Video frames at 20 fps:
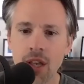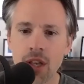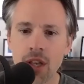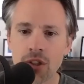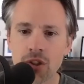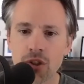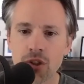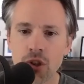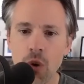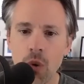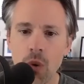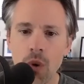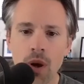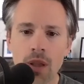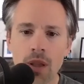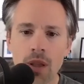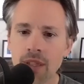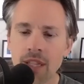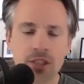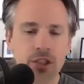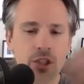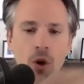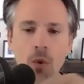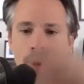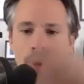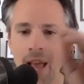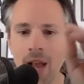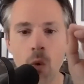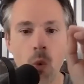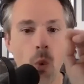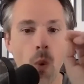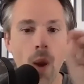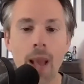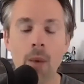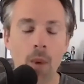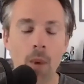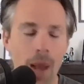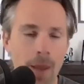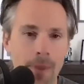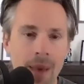So let's go back
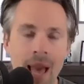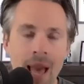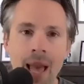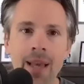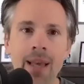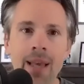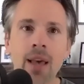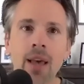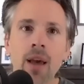way back.